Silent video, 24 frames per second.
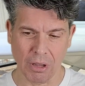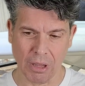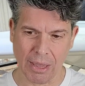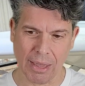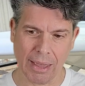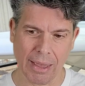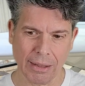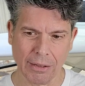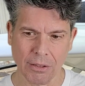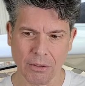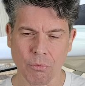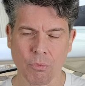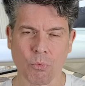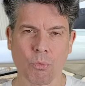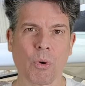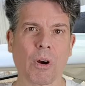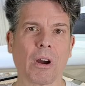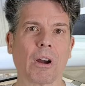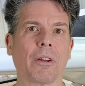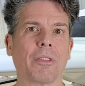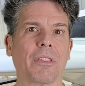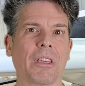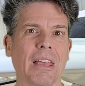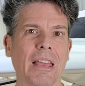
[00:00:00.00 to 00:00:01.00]
at
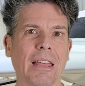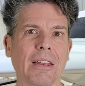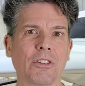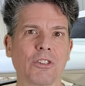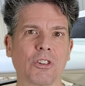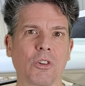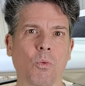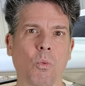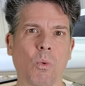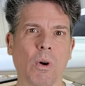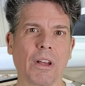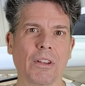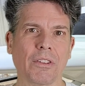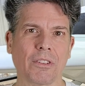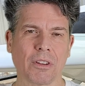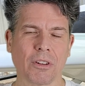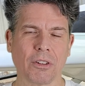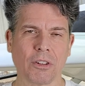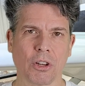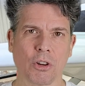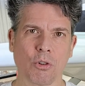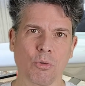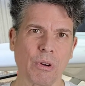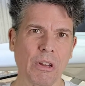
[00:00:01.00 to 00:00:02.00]
where the engine was in
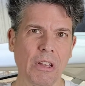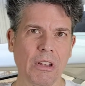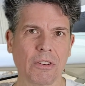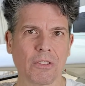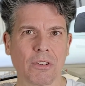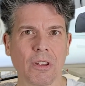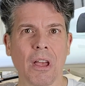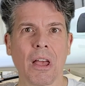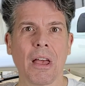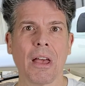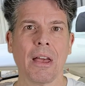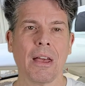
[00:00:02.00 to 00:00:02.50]
degrees